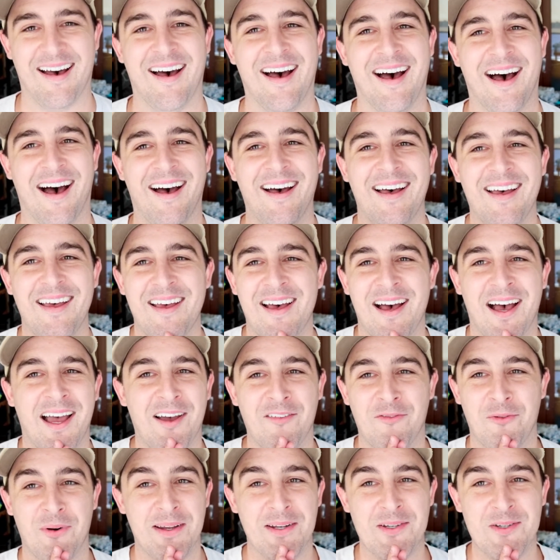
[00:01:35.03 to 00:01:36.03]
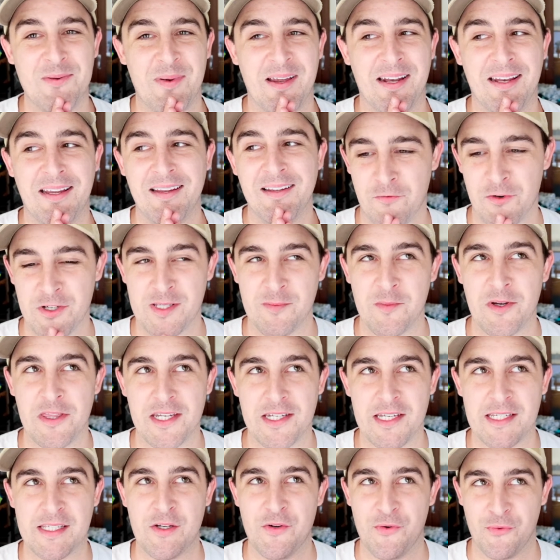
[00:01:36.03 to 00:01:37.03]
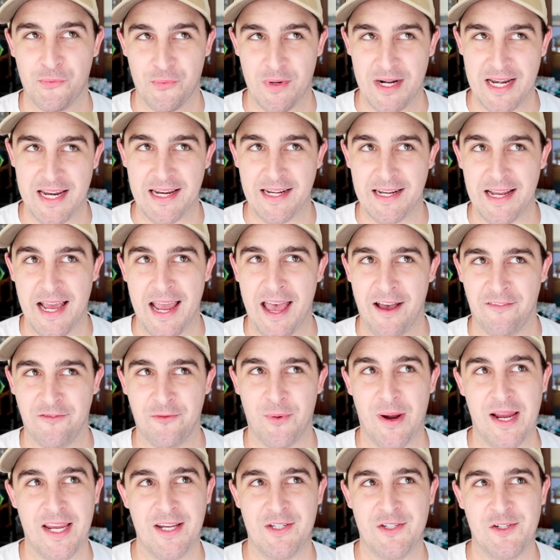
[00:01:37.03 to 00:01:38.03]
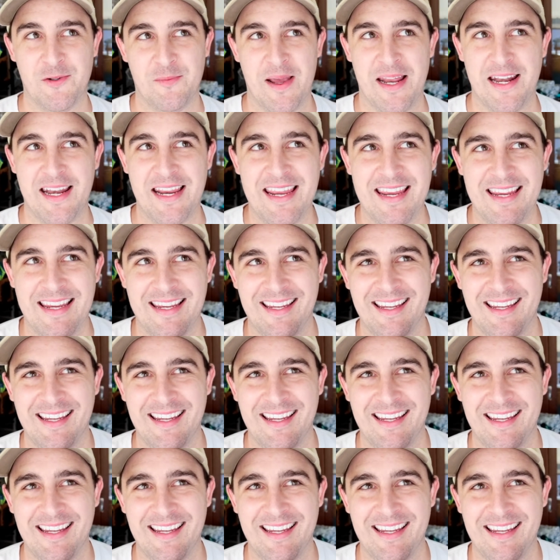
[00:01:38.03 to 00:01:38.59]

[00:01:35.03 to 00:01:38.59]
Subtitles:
I have way too many. For someone that doesn't read, I have way too many.